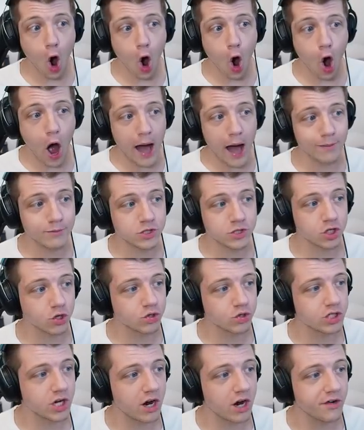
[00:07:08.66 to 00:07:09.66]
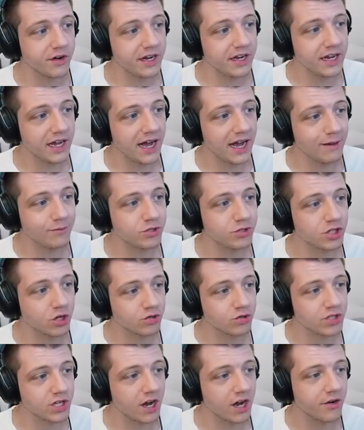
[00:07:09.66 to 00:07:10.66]
I'm so sorry. I'm so
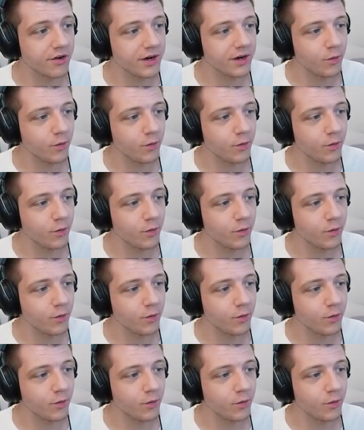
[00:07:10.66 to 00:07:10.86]
sorry.